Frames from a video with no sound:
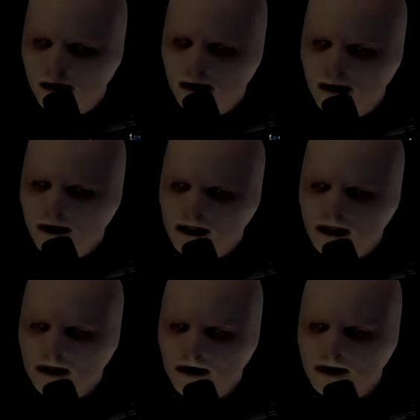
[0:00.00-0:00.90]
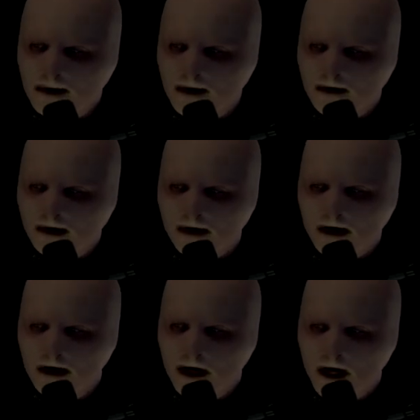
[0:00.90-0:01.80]
Here is the search warrant for
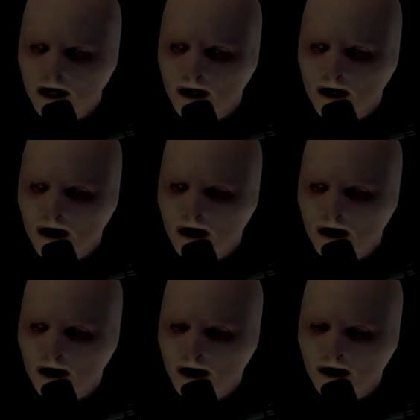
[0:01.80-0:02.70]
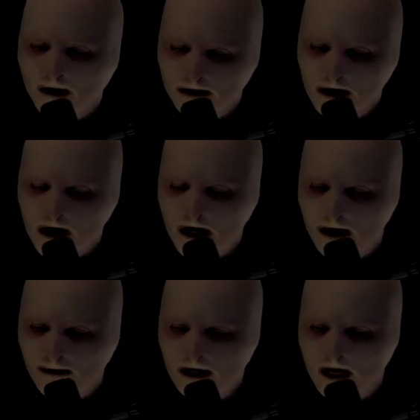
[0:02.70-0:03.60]
there. Sorry, I had
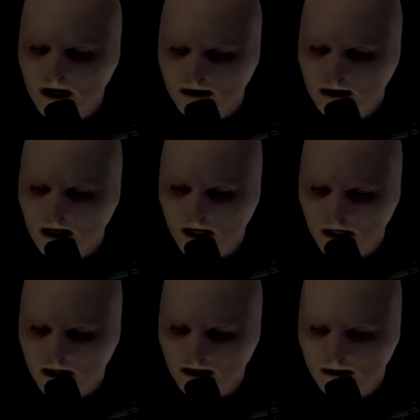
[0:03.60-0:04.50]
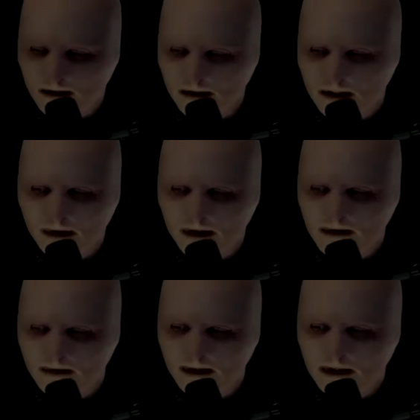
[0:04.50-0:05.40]
to redact a lot. Don't
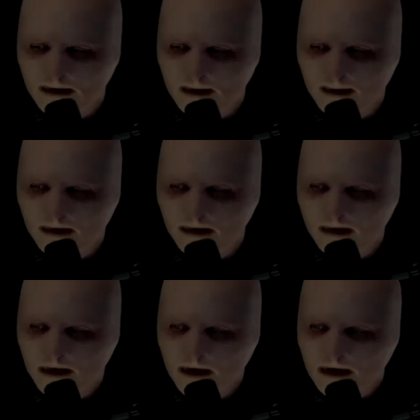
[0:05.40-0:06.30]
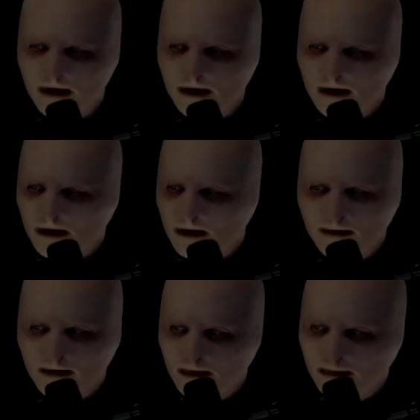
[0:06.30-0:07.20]
inconvenience me anymore.
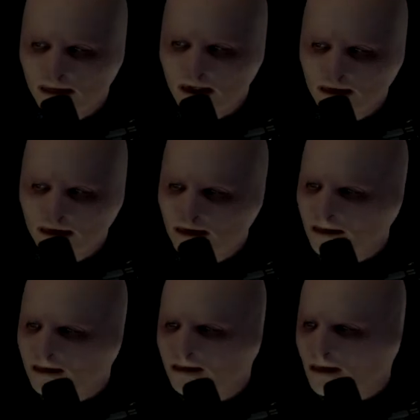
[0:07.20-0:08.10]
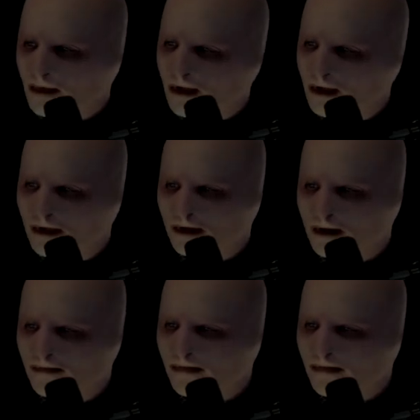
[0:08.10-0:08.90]
People. Okay.